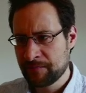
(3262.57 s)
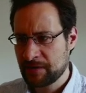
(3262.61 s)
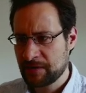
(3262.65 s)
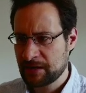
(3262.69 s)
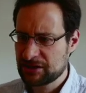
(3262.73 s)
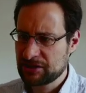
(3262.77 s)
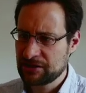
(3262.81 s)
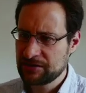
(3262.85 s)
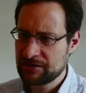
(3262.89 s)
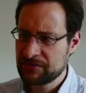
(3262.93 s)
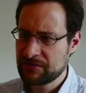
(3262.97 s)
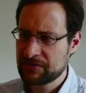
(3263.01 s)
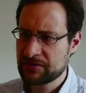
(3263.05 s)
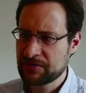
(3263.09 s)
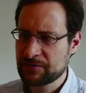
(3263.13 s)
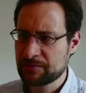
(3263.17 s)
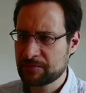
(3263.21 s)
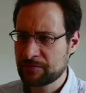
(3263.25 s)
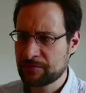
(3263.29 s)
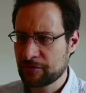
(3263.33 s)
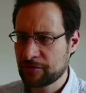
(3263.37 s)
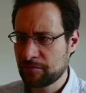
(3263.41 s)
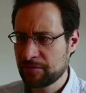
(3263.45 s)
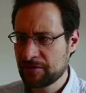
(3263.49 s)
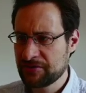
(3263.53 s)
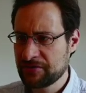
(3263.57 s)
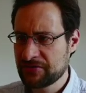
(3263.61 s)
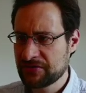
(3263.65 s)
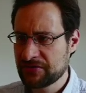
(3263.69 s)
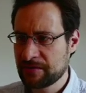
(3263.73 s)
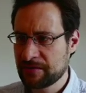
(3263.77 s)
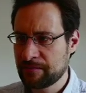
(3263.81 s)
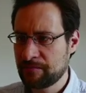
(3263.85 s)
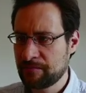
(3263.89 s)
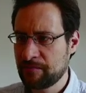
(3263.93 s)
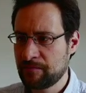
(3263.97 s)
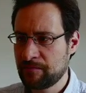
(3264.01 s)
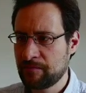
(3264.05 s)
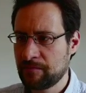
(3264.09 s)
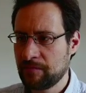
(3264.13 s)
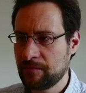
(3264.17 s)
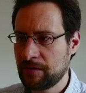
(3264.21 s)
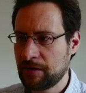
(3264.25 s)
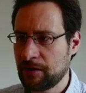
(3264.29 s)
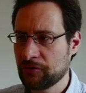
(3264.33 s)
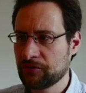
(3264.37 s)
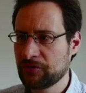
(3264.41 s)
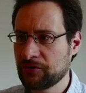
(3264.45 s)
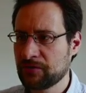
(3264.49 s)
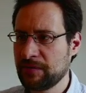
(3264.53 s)
actually this is probably some
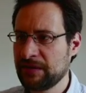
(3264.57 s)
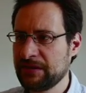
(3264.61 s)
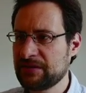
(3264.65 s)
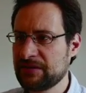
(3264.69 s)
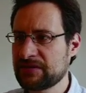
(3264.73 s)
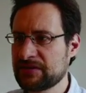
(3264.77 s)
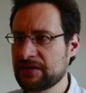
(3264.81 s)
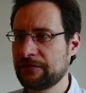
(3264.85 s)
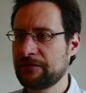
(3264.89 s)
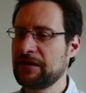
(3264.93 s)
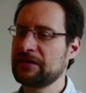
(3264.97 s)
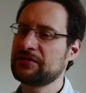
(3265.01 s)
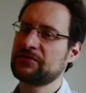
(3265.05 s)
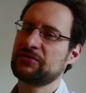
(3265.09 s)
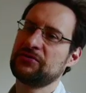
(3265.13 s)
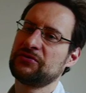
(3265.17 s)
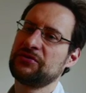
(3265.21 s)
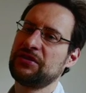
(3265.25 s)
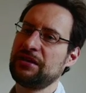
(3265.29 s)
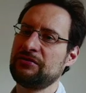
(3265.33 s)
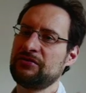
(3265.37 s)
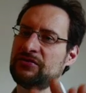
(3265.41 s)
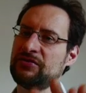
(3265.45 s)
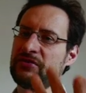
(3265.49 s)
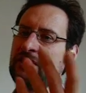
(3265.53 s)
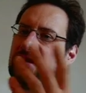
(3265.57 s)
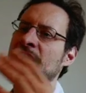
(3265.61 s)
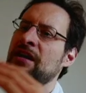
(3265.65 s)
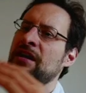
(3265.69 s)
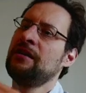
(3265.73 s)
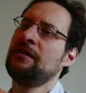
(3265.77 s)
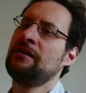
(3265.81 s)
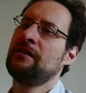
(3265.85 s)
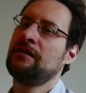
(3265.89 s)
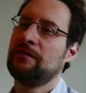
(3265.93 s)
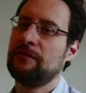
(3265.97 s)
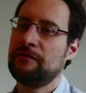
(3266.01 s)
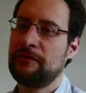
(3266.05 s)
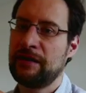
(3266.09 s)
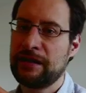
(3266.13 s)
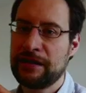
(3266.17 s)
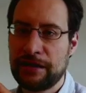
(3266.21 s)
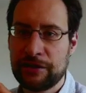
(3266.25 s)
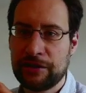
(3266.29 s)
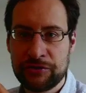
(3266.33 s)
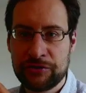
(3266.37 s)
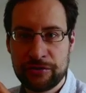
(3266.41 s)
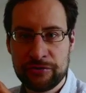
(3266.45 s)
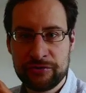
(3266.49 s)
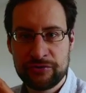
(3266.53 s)
automated stuff, yeah, so there you see why
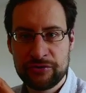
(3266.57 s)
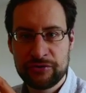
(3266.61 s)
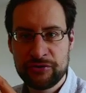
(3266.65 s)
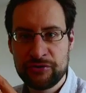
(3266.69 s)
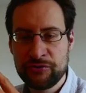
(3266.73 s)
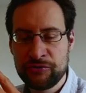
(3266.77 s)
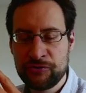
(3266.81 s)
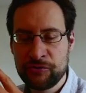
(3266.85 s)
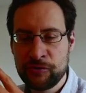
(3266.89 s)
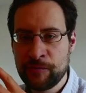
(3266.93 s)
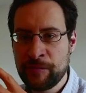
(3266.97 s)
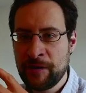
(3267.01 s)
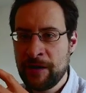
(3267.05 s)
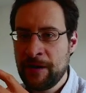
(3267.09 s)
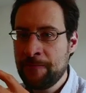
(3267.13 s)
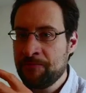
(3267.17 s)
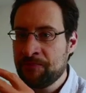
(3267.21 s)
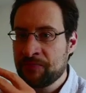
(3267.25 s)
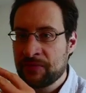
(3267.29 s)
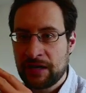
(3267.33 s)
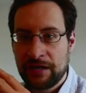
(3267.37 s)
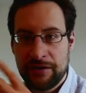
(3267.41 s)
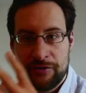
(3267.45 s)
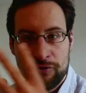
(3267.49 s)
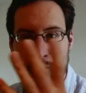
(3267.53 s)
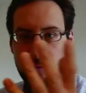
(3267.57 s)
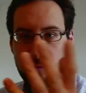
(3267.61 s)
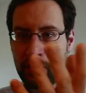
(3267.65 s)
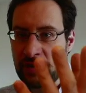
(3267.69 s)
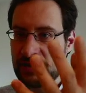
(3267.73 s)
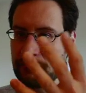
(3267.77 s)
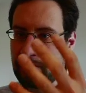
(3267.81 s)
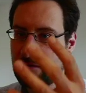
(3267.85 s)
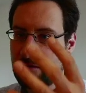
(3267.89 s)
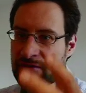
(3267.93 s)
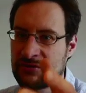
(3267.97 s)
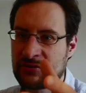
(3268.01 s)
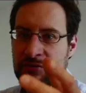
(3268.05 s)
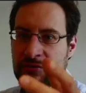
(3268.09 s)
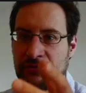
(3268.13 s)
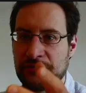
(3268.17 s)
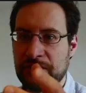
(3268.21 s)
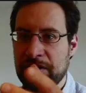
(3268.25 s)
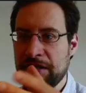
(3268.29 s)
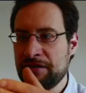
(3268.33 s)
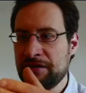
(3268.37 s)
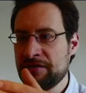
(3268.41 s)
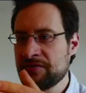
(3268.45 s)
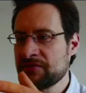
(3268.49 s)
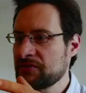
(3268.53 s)
I turned to YouTube. Nobody wants to
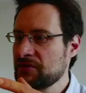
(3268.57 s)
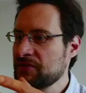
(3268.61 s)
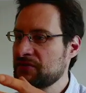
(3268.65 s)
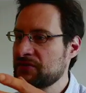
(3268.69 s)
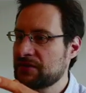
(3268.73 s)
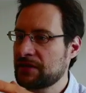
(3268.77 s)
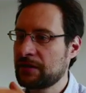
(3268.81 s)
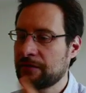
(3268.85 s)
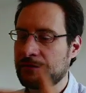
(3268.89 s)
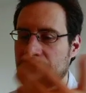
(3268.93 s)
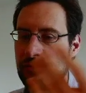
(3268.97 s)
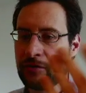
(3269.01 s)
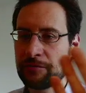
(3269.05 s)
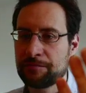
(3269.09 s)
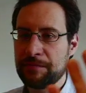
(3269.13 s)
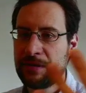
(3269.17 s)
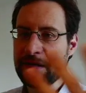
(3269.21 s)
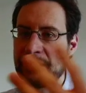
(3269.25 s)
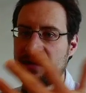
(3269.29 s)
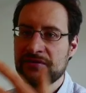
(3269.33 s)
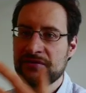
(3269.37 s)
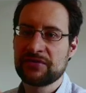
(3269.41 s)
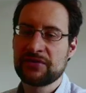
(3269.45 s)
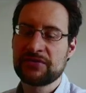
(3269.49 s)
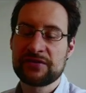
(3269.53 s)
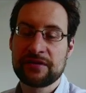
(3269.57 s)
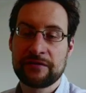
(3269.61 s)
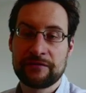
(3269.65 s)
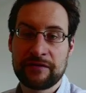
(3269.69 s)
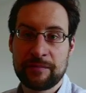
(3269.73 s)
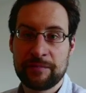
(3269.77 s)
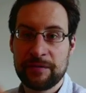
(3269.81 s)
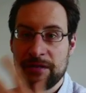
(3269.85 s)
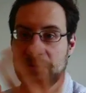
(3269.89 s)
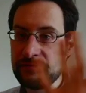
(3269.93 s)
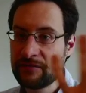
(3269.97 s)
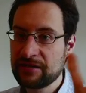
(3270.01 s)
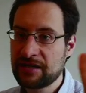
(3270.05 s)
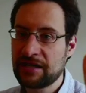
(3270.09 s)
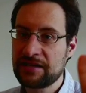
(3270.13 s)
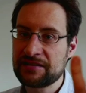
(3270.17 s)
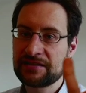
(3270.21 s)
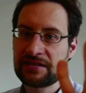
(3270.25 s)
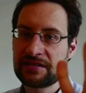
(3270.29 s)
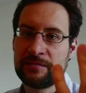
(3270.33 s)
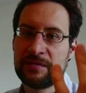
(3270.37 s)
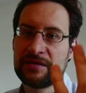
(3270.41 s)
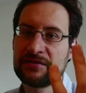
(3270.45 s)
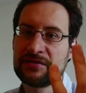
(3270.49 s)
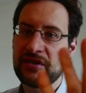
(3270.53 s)
finance this stuff, not making this stuff up, even
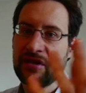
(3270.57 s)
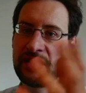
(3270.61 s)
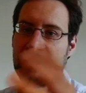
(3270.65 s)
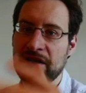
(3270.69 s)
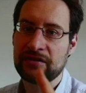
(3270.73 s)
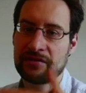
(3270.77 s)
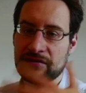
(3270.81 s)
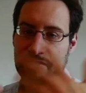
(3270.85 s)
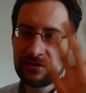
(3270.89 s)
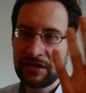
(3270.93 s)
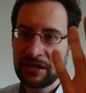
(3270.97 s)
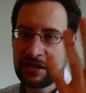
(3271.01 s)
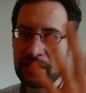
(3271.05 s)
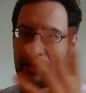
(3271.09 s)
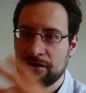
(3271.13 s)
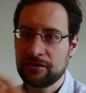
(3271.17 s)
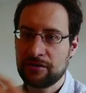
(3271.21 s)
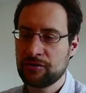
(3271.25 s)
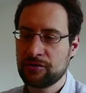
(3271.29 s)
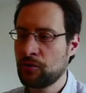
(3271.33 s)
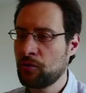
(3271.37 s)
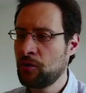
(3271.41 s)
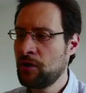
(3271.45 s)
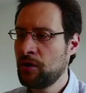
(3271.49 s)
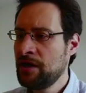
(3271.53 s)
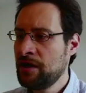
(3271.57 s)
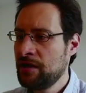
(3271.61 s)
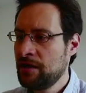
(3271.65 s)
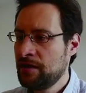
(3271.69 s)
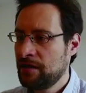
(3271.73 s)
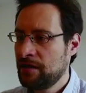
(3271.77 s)
customers I had a decade ago,